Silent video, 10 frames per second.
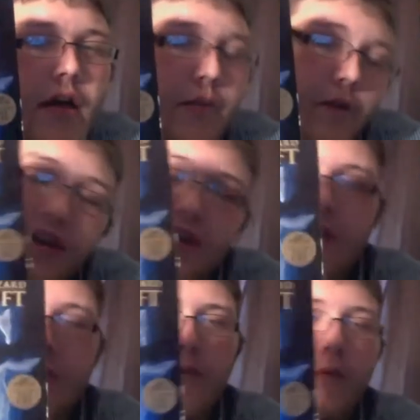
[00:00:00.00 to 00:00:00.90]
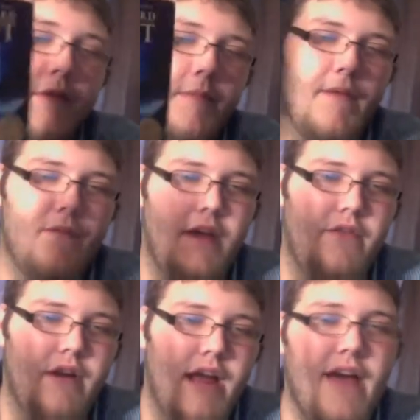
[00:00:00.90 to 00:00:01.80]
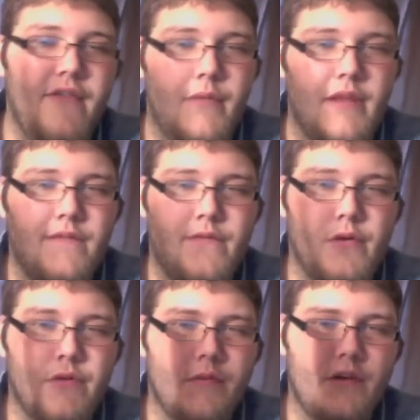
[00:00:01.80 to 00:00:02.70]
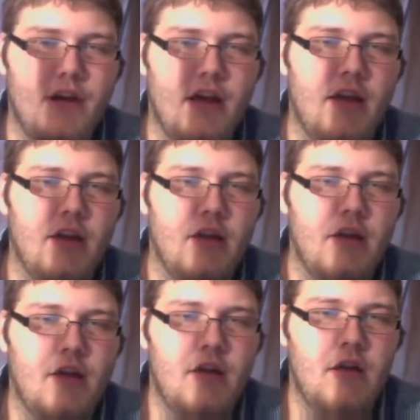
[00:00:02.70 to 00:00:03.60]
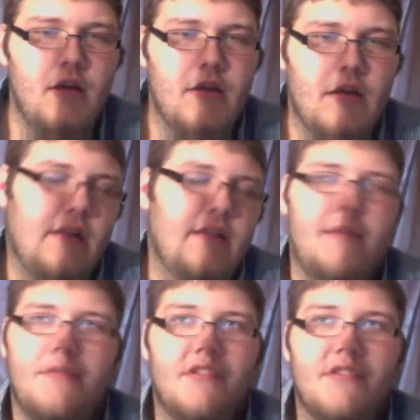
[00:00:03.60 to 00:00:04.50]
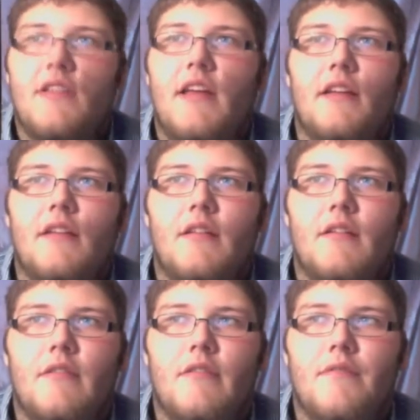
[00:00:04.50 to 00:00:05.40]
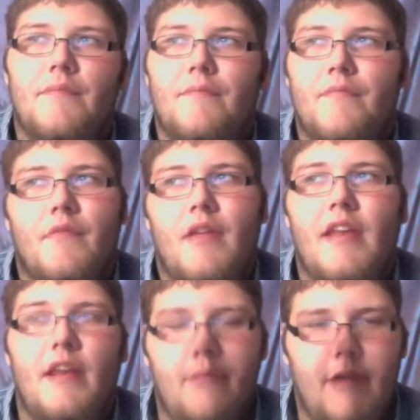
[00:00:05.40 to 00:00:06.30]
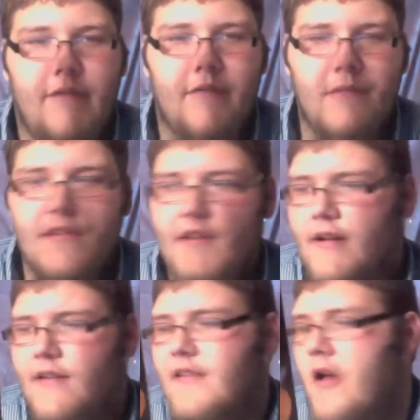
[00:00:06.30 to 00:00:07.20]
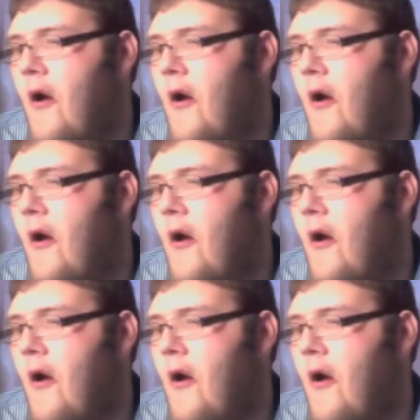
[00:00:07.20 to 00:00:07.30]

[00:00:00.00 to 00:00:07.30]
But the third one was my favorite. I haven't read the fourth one yet because I was just like, I need a break from the series.